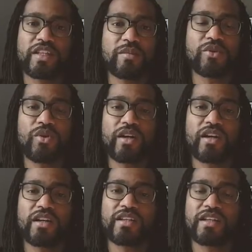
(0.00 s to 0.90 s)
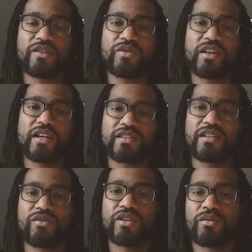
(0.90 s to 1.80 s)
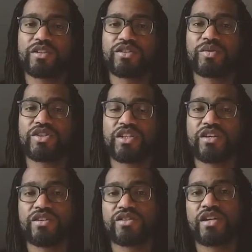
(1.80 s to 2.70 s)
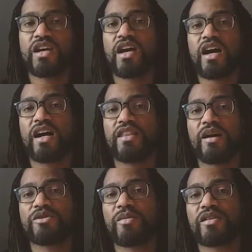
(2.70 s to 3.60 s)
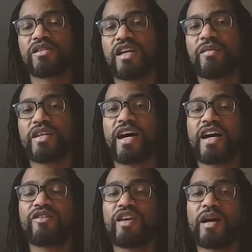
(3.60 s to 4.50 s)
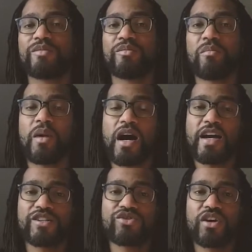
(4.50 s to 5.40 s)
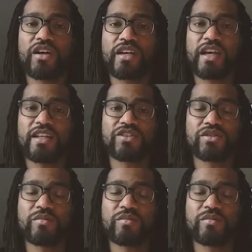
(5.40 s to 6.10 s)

keep going on it. Then he realized that he really wanted to switch gears. That was about the time that I grabbed my truck, and it just